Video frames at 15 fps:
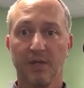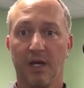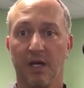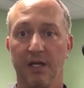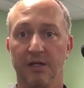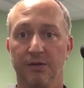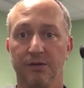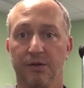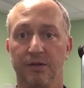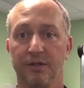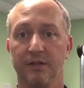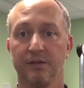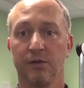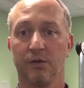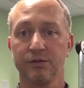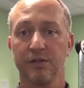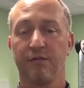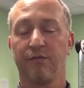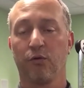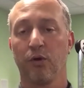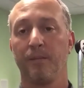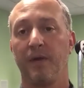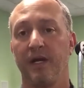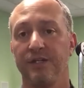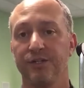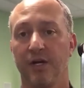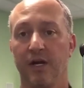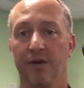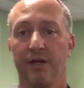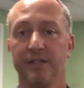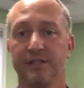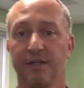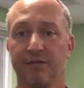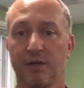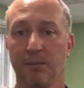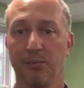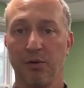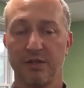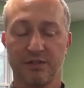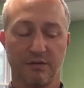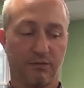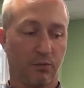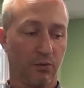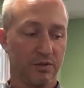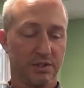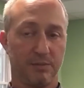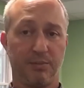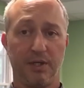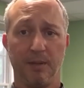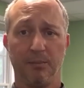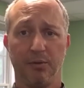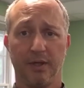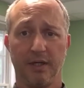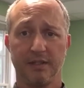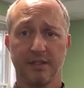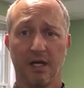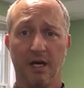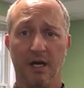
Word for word: Uh, you know, th those are the four major areas of compressive forces being placed